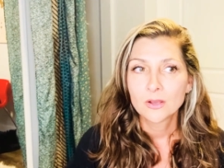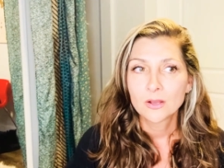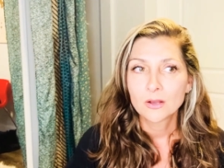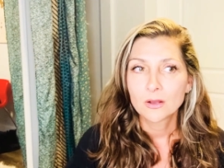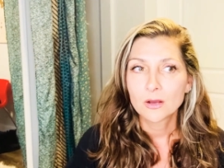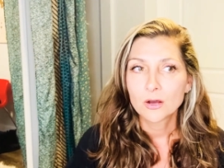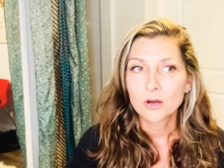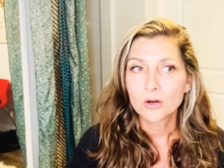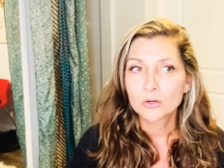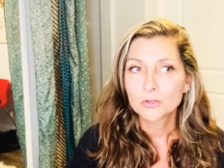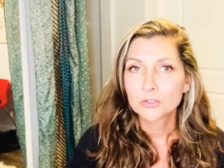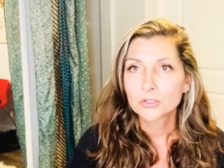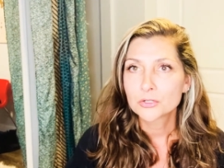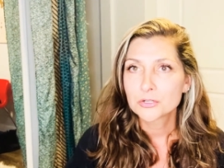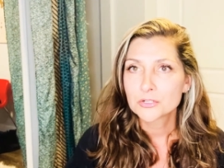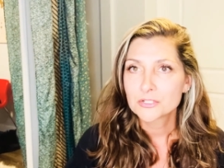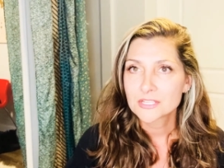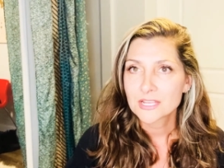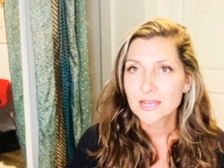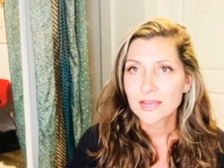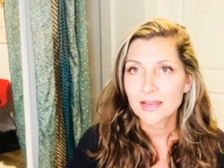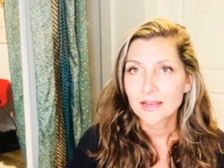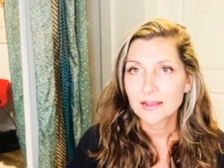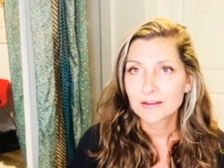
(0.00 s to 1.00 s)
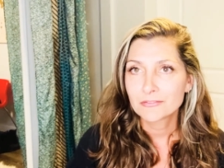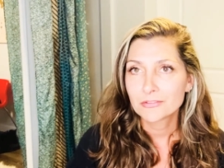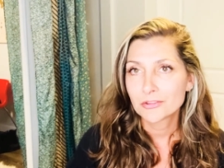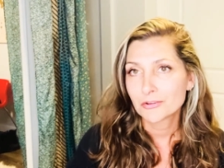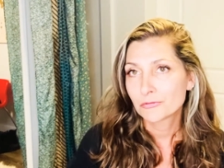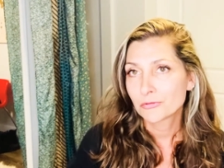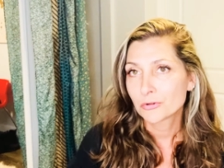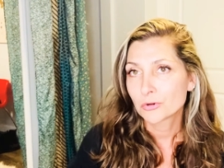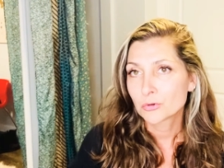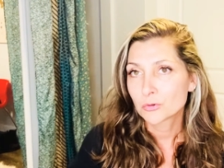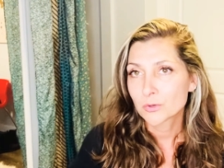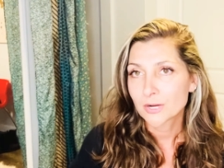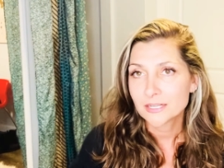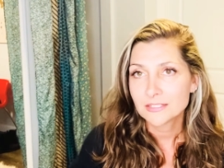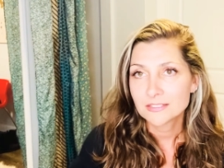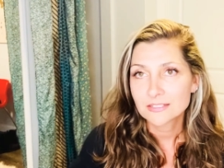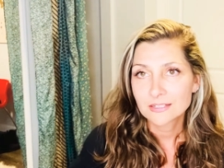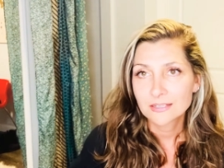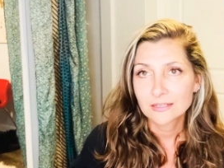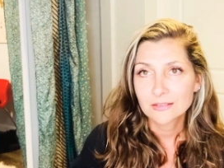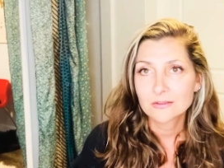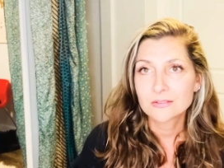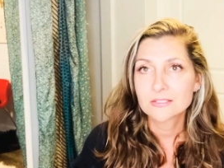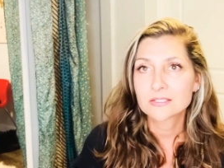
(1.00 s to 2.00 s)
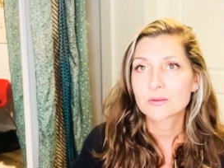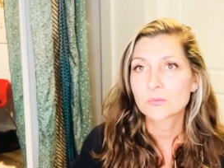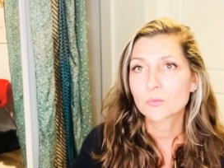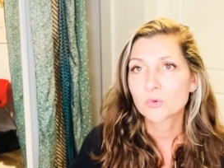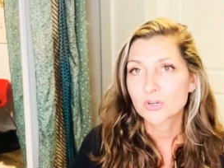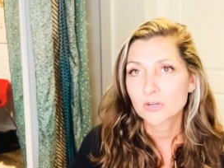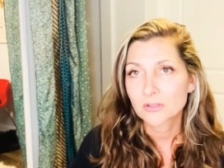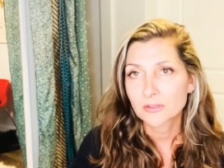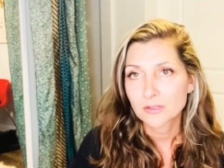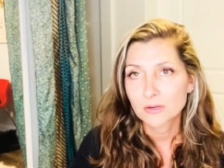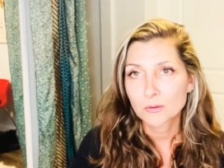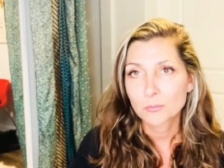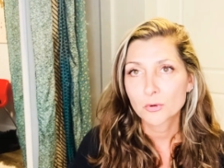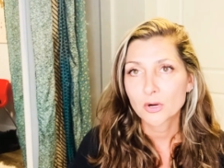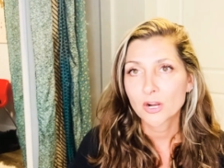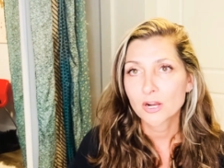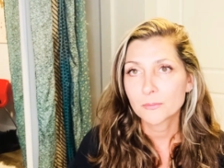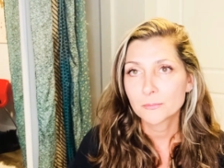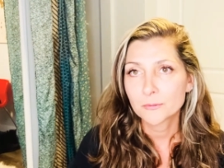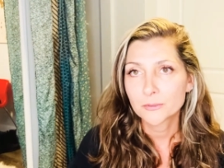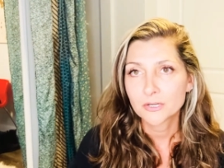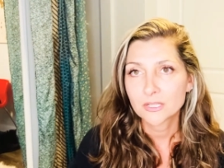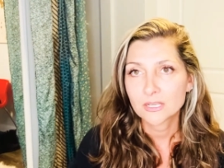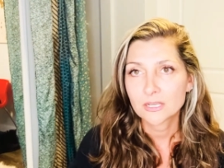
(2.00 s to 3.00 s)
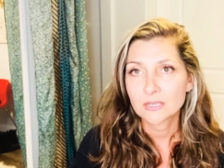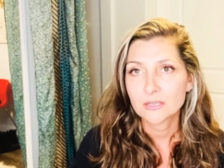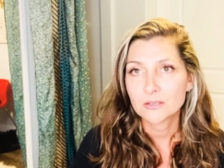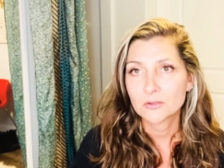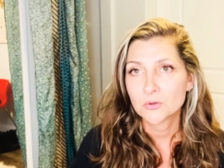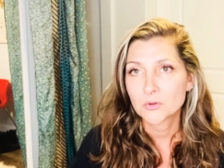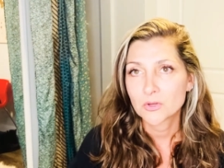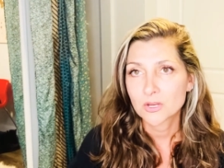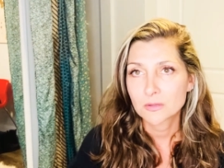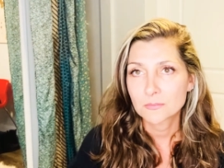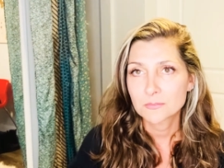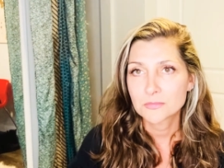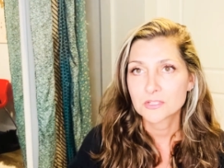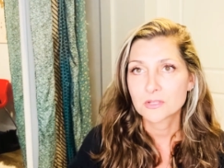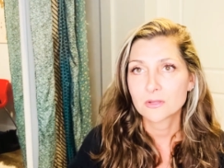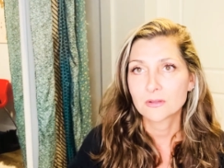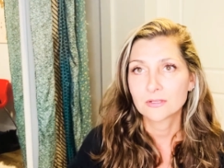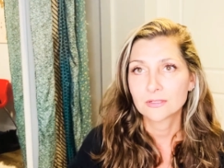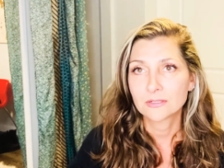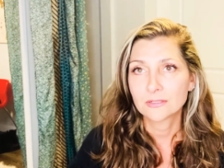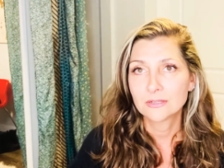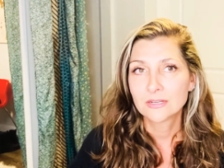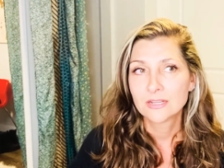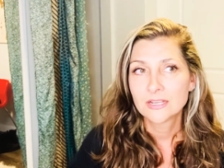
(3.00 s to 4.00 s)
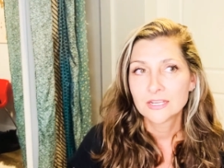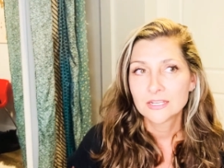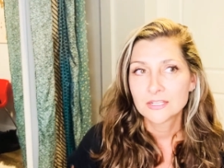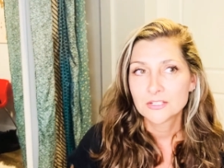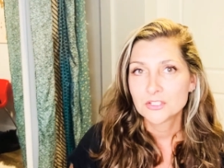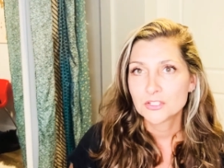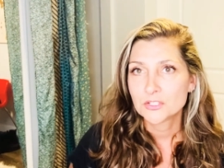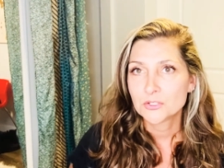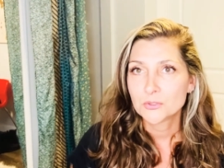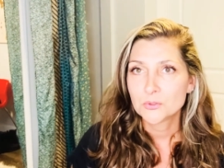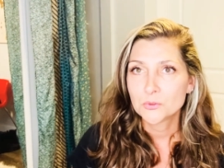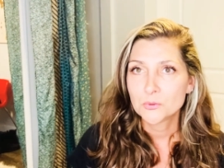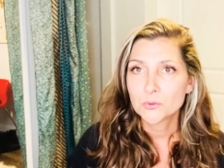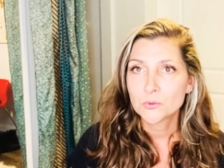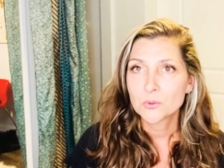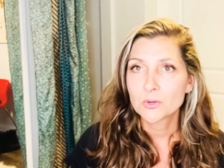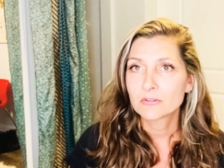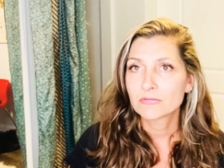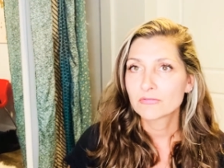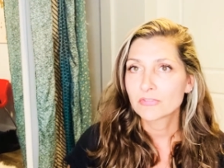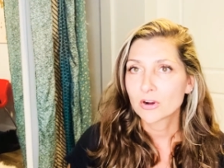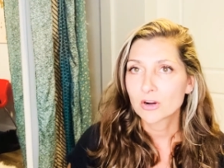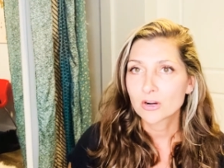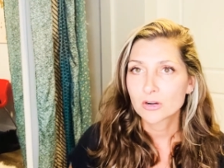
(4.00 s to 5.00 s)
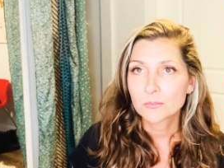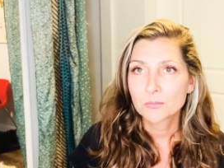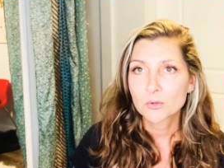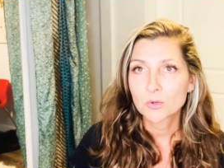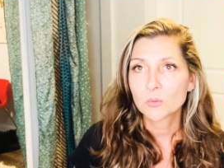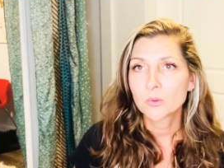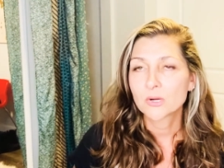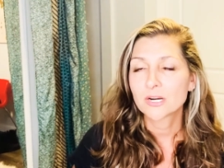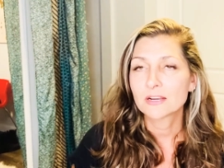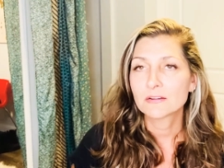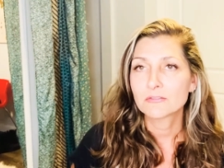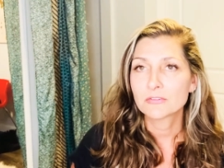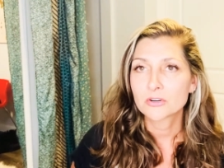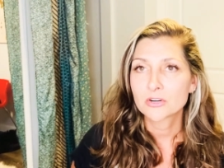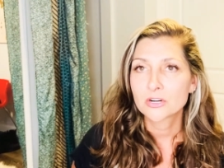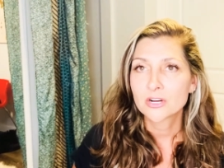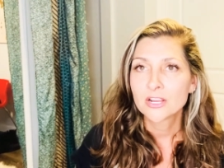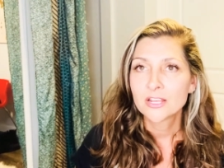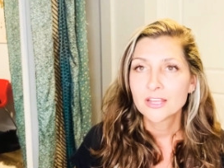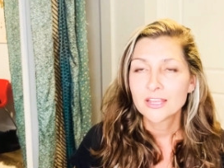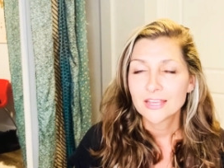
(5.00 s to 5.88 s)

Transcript: owners have the full right to kill someone on their property who comes on to a farm or whatever,